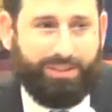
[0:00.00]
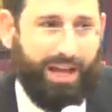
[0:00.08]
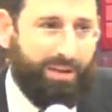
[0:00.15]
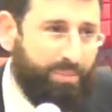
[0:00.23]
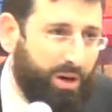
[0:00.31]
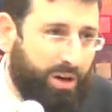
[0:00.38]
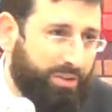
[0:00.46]
was
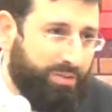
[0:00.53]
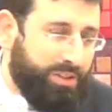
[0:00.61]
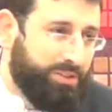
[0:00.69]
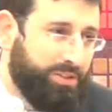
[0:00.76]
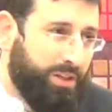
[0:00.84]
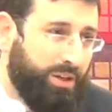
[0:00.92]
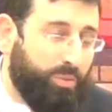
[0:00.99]
not part of
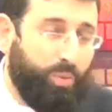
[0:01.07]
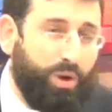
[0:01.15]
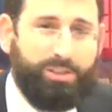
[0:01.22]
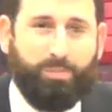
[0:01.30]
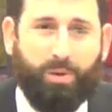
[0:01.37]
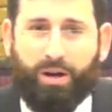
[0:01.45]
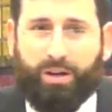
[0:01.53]
Israel,
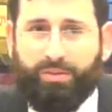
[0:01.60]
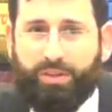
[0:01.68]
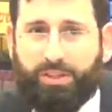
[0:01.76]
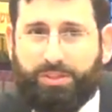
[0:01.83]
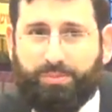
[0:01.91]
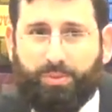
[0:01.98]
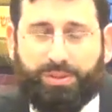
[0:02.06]
was part of
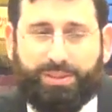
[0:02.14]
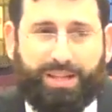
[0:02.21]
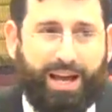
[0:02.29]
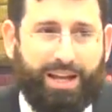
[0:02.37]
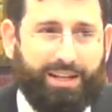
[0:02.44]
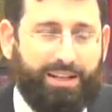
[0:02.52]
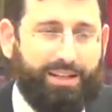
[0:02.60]
Egypt, was
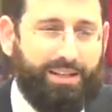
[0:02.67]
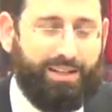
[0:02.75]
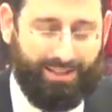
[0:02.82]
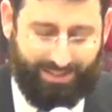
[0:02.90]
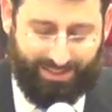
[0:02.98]
not.